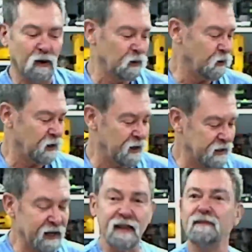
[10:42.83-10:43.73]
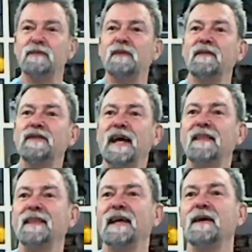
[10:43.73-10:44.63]
All good. Okay, there's a bit of
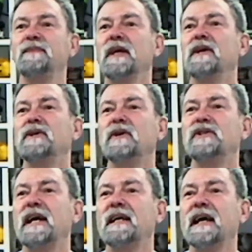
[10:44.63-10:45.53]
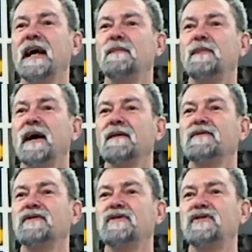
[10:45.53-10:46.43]
chat there. UJK
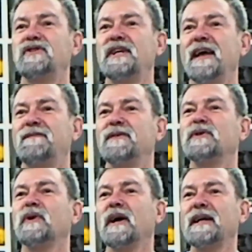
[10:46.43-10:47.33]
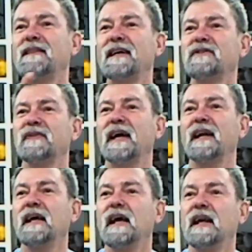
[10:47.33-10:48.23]
Path Chamfador. Okay, thanks for
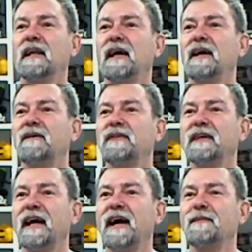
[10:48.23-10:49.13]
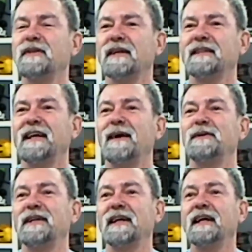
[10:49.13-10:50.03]
that. Lay off the carbs at
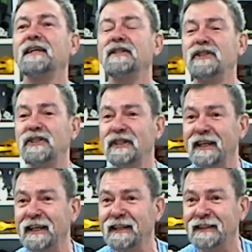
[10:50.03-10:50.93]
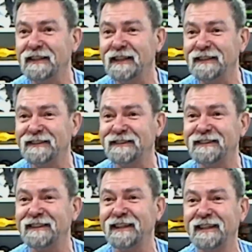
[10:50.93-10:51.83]
Carbotech.
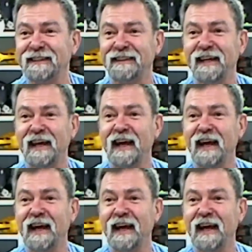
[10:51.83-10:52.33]
Indeed.